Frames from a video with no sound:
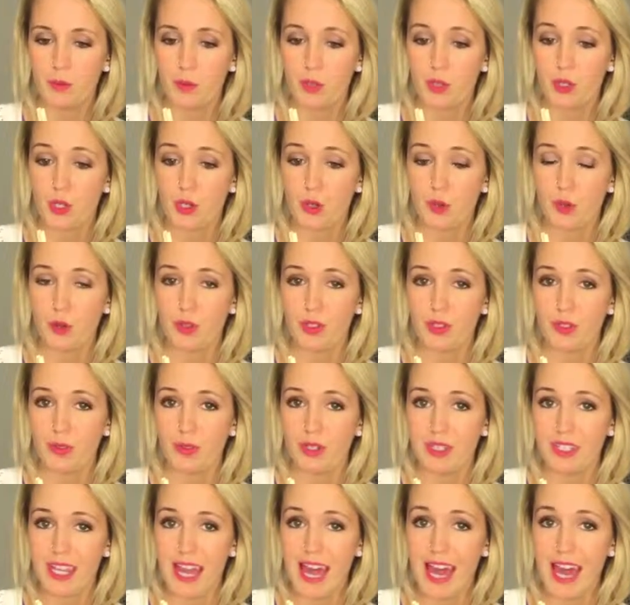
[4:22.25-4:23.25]
which are going to
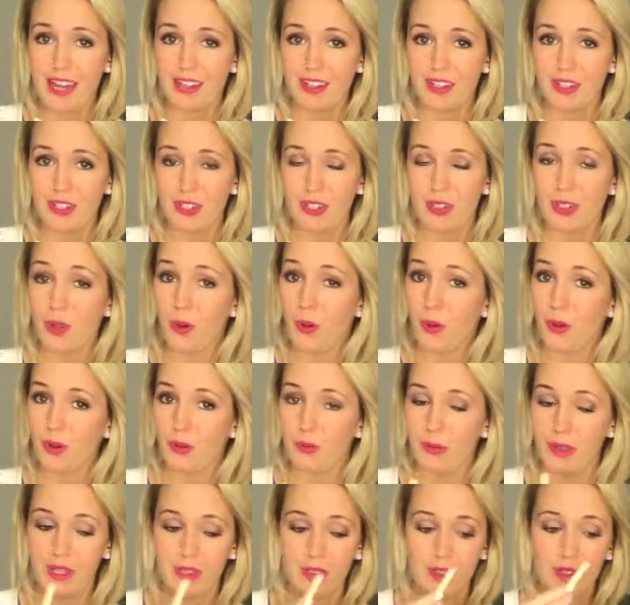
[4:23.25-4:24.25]
attach the
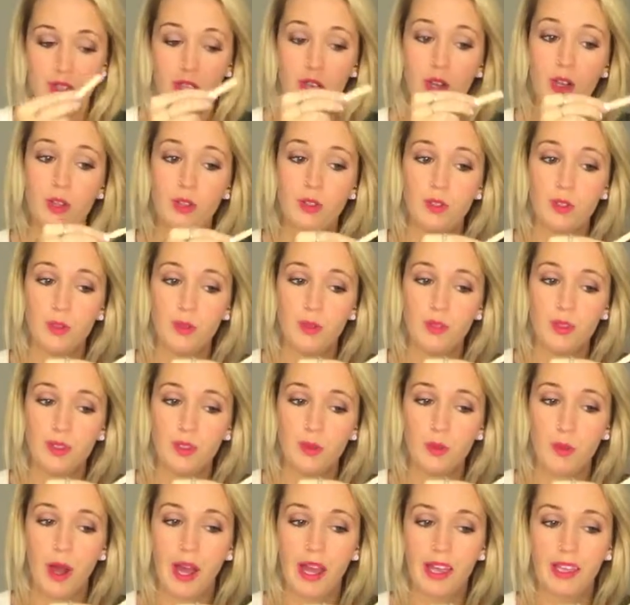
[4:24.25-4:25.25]
ornaments to the
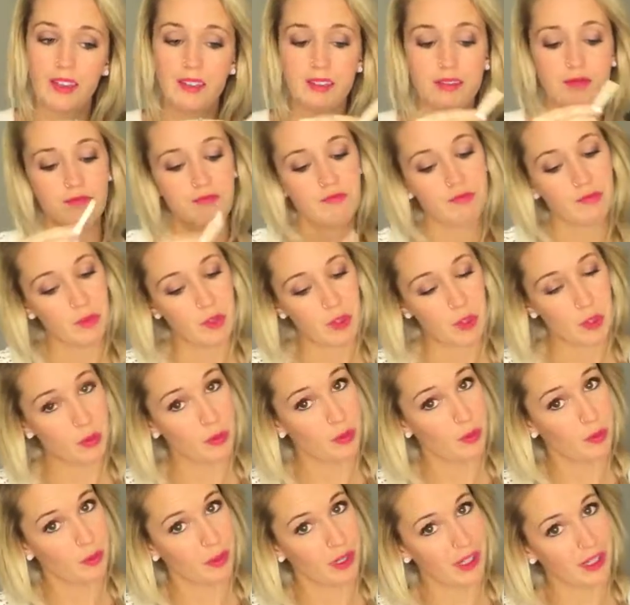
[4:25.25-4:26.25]
twine, to
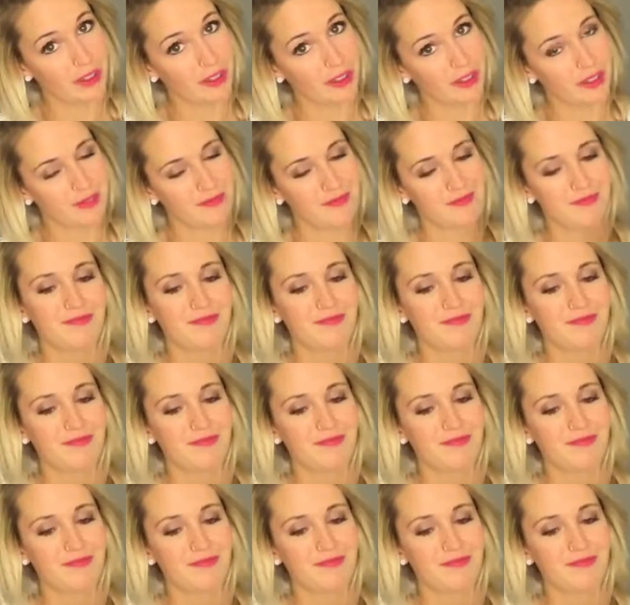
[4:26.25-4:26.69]
the wreath,